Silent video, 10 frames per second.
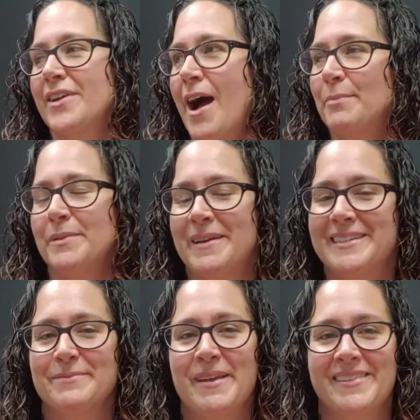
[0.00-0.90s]

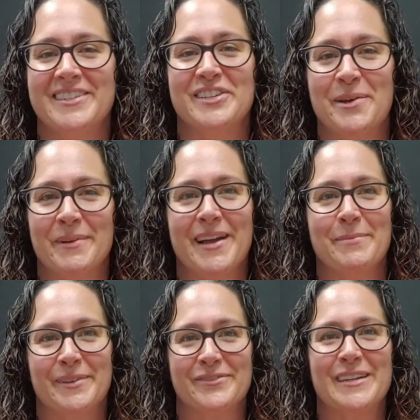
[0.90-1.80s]
complimented me in the gym a
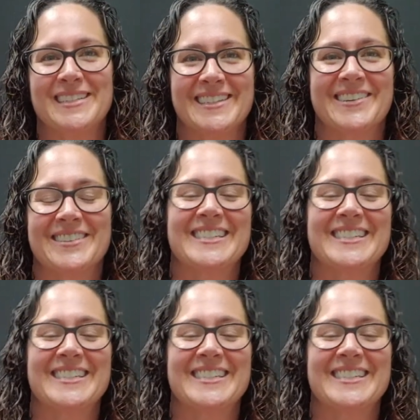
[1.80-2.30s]
couple of weeks ago.